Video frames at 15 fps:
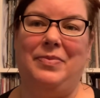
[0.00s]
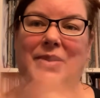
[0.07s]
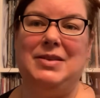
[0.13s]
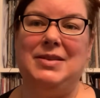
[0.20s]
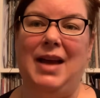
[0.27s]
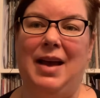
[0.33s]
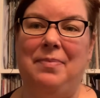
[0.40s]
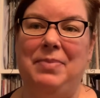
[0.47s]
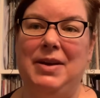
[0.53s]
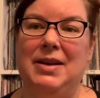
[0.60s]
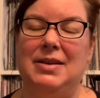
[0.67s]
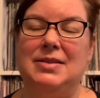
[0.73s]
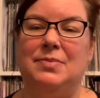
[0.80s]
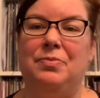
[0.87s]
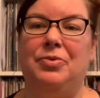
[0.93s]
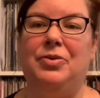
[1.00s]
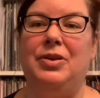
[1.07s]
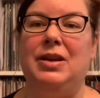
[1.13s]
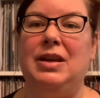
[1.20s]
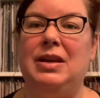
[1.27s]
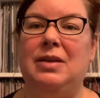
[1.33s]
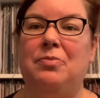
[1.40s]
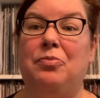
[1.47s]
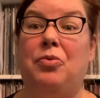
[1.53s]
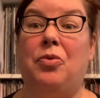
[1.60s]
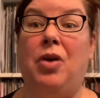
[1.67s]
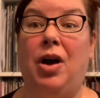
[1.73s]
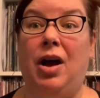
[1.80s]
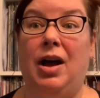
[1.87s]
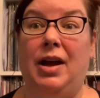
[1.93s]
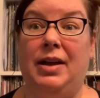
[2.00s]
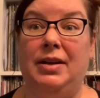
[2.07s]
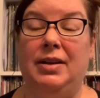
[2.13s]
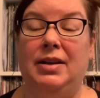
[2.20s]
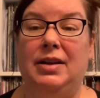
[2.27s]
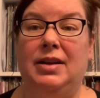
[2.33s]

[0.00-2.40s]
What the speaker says: topic is pretty broad,